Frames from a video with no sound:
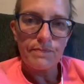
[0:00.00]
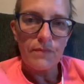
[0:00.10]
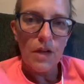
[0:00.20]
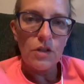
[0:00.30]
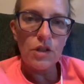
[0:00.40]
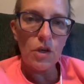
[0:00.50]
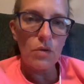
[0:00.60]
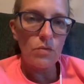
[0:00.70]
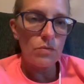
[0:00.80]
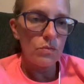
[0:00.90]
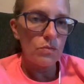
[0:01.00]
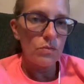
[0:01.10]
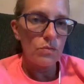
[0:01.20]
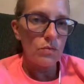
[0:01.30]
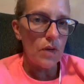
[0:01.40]
So,
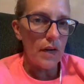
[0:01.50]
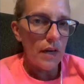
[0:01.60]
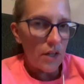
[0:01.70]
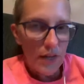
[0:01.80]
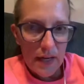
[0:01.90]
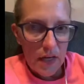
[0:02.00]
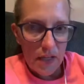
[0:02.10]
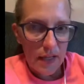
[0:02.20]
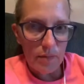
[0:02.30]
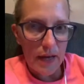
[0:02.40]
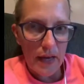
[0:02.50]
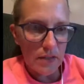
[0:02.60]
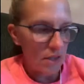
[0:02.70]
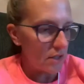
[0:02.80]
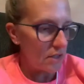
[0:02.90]
you're not going to like my
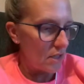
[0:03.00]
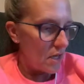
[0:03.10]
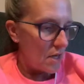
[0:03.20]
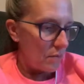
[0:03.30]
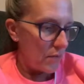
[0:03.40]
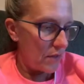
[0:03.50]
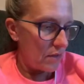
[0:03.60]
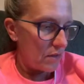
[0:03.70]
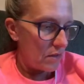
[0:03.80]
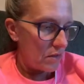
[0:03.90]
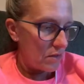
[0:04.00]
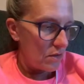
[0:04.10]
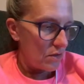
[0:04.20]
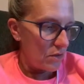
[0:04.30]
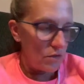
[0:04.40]
answers, but
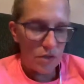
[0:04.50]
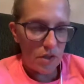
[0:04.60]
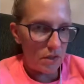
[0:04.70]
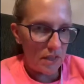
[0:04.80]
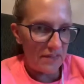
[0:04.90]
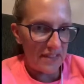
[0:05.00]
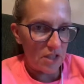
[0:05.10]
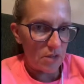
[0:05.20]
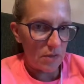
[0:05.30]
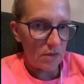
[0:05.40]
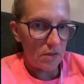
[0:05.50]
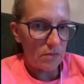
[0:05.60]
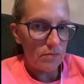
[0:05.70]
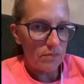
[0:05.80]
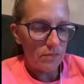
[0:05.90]
you still need the vegetables.
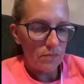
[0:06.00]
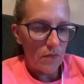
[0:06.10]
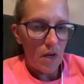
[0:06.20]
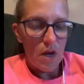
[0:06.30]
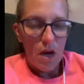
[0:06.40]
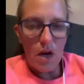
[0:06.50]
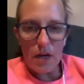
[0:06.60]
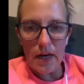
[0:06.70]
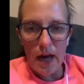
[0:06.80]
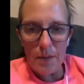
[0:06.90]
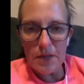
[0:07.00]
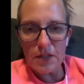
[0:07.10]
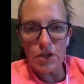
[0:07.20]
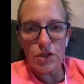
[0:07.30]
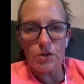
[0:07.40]
All right, I'm going to
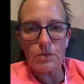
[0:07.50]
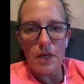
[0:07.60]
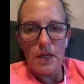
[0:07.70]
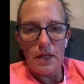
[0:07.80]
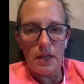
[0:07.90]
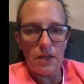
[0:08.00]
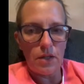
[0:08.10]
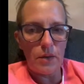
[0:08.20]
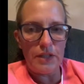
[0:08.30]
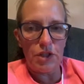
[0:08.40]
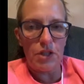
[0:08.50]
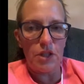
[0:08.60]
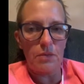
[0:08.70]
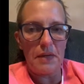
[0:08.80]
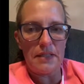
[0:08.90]
assume that the question here,
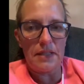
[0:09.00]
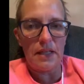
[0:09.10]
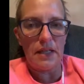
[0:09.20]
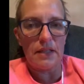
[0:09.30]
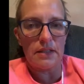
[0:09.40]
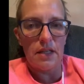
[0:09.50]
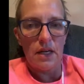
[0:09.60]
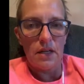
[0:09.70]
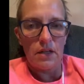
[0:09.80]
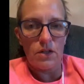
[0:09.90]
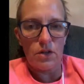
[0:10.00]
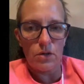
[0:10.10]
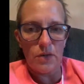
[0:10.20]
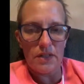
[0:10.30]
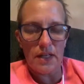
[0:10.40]
Betsy, is good
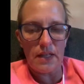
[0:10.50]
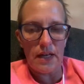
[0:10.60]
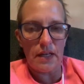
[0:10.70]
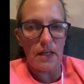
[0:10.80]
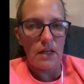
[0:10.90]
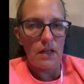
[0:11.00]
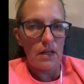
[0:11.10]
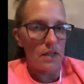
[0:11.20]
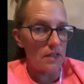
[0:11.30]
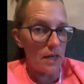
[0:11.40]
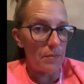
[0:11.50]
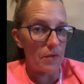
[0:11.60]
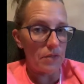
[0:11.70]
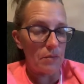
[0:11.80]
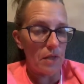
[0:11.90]
ones I like, is that
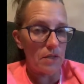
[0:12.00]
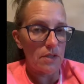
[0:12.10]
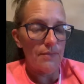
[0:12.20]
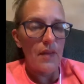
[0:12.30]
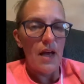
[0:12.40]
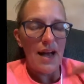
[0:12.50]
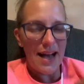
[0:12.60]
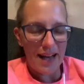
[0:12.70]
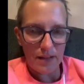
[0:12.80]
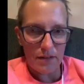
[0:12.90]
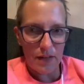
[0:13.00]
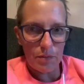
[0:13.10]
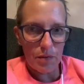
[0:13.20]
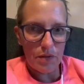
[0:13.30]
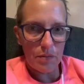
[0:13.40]
protein bars? I don't like
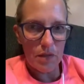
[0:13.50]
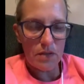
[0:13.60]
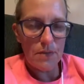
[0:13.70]
protein bars.